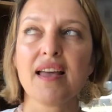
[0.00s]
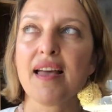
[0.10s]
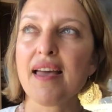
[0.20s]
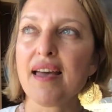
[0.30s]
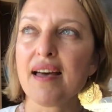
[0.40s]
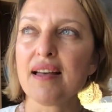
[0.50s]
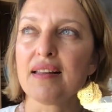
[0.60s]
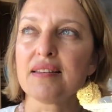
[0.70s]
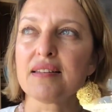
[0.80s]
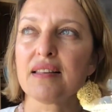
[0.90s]

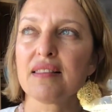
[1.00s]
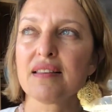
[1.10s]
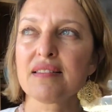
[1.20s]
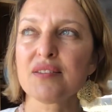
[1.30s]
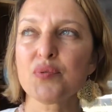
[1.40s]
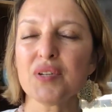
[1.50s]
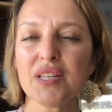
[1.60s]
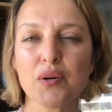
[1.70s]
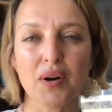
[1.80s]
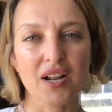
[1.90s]
And this is
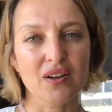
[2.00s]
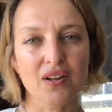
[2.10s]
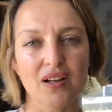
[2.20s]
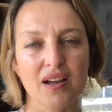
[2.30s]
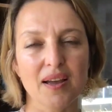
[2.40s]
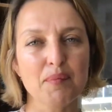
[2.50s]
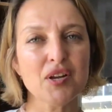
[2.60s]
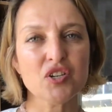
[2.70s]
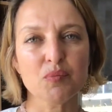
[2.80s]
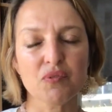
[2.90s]
really critical. I
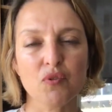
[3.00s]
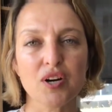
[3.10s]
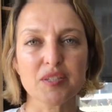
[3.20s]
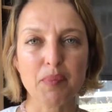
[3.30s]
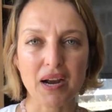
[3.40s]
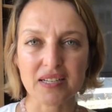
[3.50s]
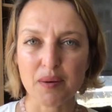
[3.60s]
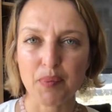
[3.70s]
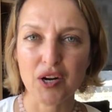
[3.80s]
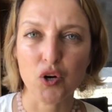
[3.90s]
mentioned before, it's backed
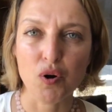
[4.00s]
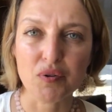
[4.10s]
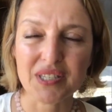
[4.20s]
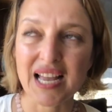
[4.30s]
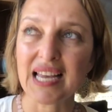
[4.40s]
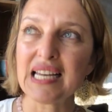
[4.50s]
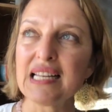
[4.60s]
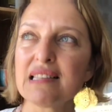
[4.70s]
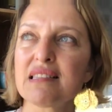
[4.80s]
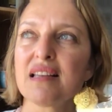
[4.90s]
up by
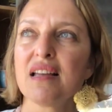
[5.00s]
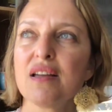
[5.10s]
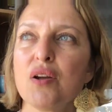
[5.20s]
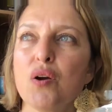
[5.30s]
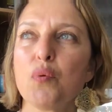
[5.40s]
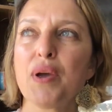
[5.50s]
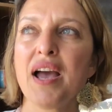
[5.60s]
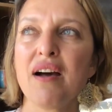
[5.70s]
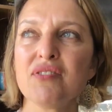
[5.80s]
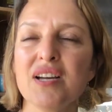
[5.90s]
neuroscience. We
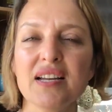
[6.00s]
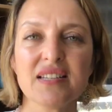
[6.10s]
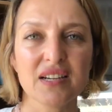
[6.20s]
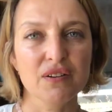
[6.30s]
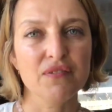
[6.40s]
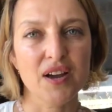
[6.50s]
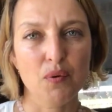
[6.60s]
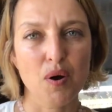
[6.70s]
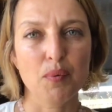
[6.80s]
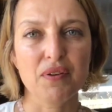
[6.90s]
have to identify
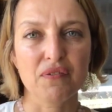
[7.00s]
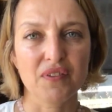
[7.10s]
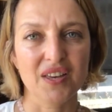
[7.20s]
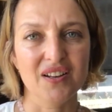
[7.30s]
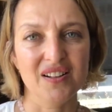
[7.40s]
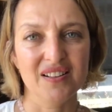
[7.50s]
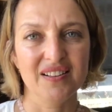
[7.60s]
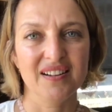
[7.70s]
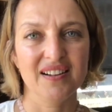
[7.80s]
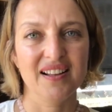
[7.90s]
what we feel
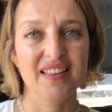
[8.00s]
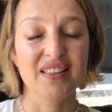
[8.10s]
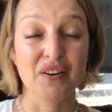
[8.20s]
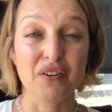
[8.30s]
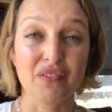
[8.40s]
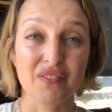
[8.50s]
and then